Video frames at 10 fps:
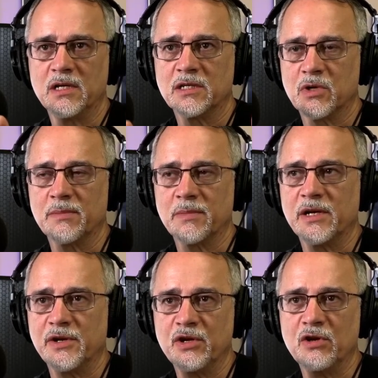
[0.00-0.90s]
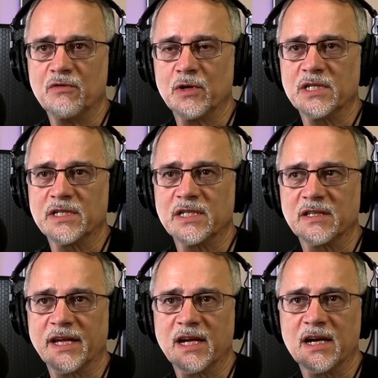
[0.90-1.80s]
So what I'm going to do, for
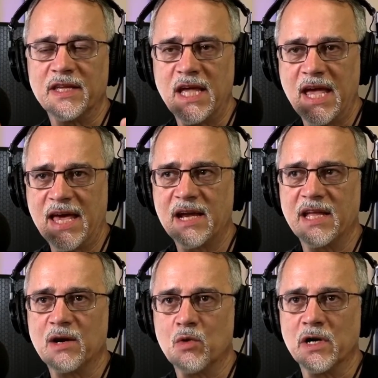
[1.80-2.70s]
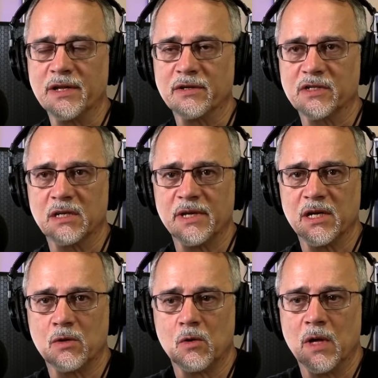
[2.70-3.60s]
instance, like on the editing one, there's going to be
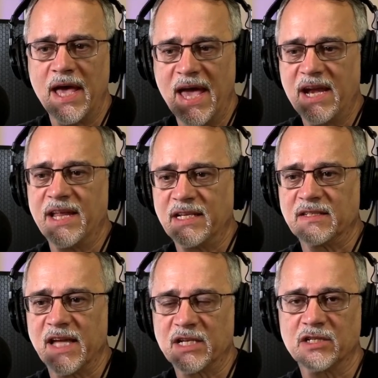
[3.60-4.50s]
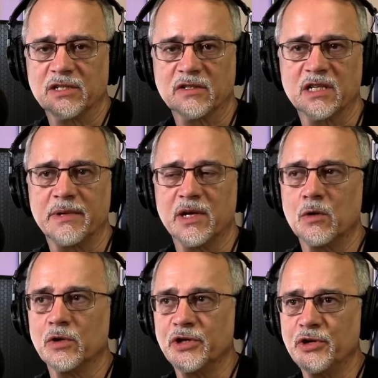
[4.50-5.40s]
a whole editing section. There's going to be a
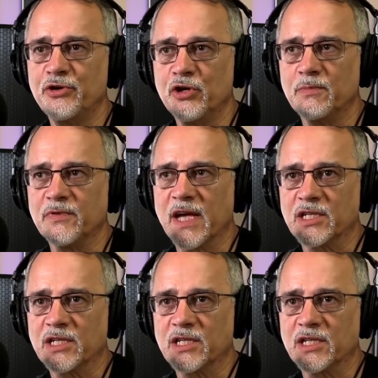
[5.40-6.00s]
whole YouTube